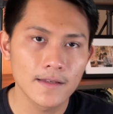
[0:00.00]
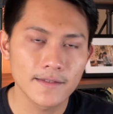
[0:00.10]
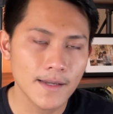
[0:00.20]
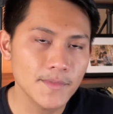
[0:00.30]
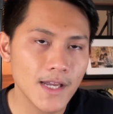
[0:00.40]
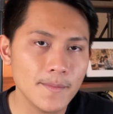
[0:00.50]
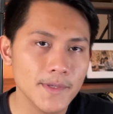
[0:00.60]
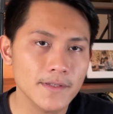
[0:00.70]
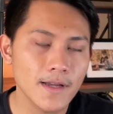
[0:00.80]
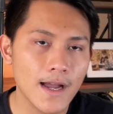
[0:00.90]

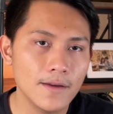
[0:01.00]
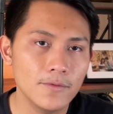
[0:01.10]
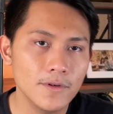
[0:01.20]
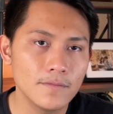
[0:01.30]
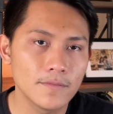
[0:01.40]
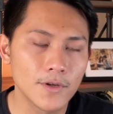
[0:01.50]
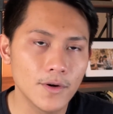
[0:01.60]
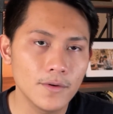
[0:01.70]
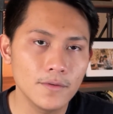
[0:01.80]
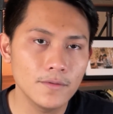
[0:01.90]
Sometimes I would
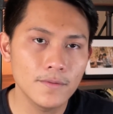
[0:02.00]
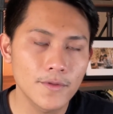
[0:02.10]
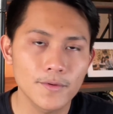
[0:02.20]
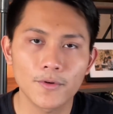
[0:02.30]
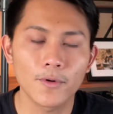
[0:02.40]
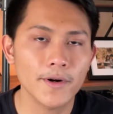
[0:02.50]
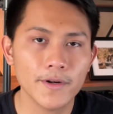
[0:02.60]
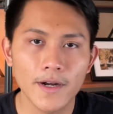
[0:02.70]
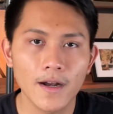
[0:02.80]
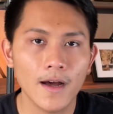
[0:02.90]
go through a
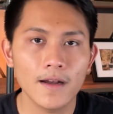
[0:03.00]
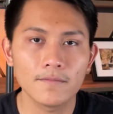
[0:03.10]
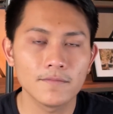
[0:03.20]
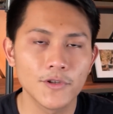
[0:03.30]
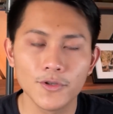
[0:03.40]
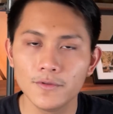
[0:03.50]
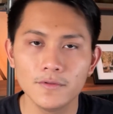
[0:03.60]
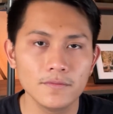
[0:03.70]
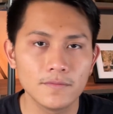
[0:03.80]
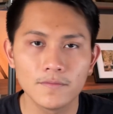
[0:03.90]
quarter and not
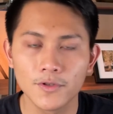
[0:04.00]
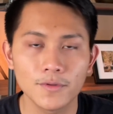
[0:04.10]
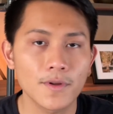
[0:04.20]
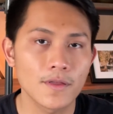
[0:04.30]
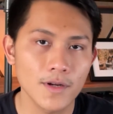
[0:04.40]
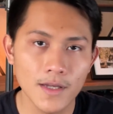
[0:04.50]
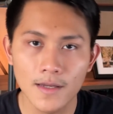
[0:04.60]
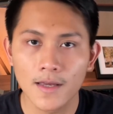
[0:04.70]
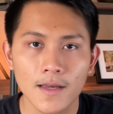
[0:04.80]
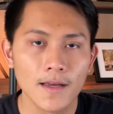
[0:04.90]
do 2 or
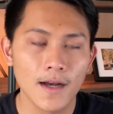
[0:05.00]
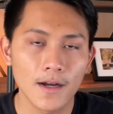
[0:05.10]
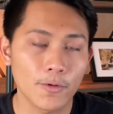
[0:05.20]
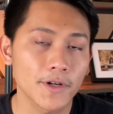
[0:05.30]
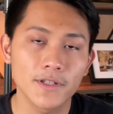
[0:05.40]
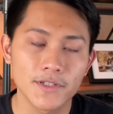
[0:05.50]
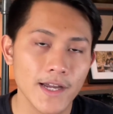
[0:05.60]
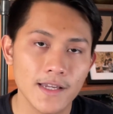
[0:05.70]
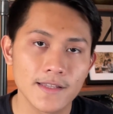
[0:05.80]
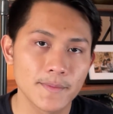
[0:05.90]
3 quarterly
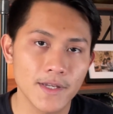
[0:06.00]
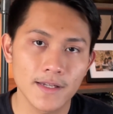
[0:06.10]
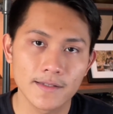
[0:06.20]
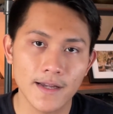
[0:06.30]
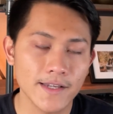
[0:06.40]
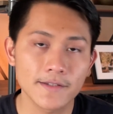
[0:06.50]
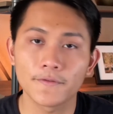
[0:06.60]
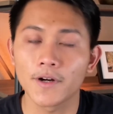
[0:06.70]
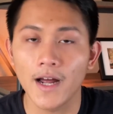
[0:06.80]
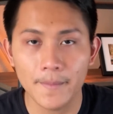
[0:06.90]
check-ins because I just
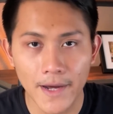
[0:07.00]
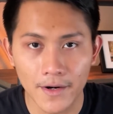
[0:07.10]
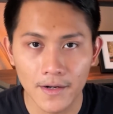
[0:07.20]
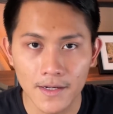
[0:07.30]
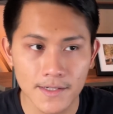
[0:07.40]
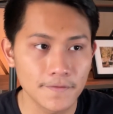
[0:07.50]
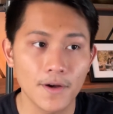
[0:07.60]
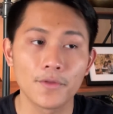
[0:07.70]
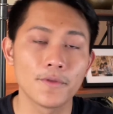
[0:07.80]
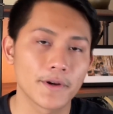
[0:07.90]
forgot about it. It just
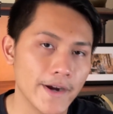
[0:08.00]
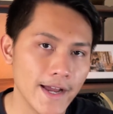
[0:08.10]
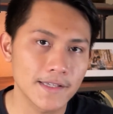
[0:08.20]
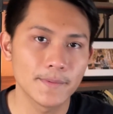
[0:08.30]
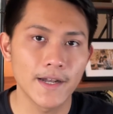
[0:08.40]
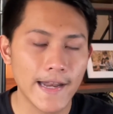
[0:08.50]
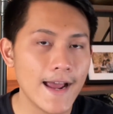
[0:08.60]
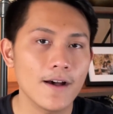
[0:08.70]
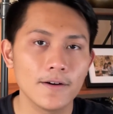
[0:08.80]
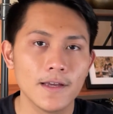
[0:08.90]
fell through the cracks. But
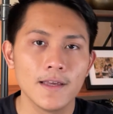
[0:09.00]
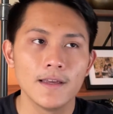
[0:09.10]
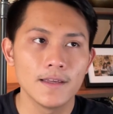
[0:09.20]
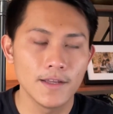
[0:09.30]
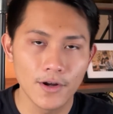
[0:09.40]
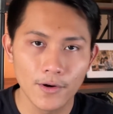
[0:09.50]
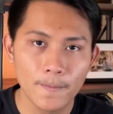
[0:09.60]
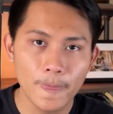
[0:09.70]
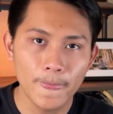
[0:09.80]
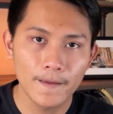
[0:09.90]
now,
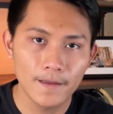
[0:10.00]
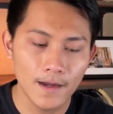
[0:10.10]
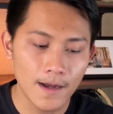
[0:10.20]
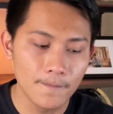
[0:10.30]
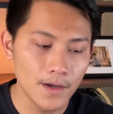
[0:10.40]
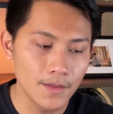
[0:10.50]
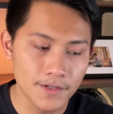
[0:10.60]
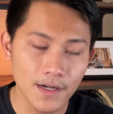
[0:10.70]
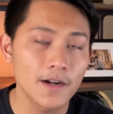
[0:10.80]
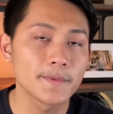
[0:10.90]

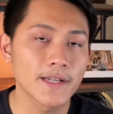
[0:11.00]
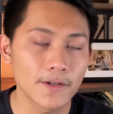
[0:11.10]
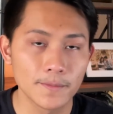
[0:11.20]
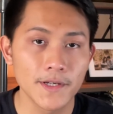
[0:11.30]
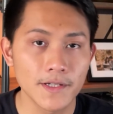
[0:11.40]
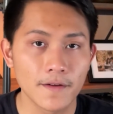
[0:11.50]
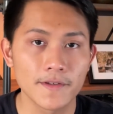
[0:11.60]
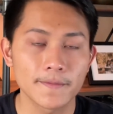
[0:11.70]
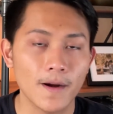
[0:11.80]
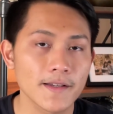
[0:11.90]
there's 100% completion of
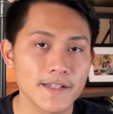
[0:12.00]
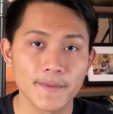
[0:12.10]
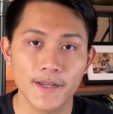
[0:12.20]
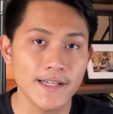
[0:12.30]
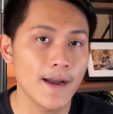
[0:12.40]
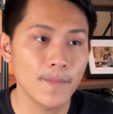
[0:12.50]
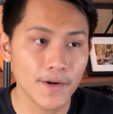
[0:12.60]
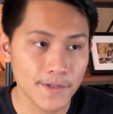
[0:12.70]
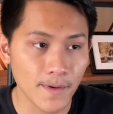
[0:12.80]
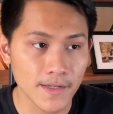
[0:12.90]
this process because I'm not
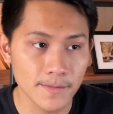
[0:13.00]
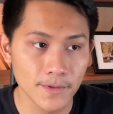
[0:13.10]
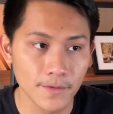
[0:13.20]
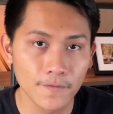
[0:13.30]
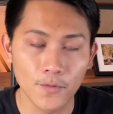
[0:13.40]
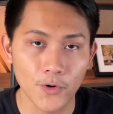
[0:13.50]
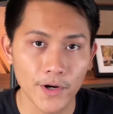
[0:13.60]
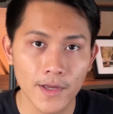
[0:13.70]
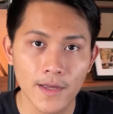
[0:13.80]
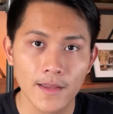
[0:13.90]
responsible
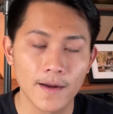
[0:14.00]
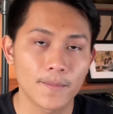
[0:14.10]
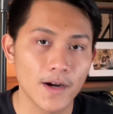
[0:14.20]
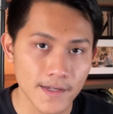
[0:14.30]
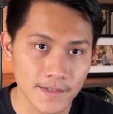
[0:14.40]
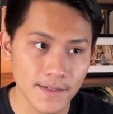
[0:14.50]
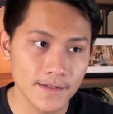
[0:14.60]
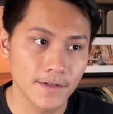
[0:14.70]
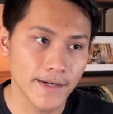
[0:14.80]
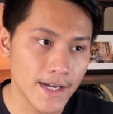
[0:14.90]
for that
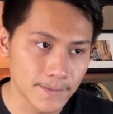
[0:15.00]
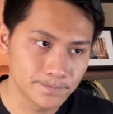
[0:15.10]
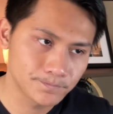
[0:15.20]
process already.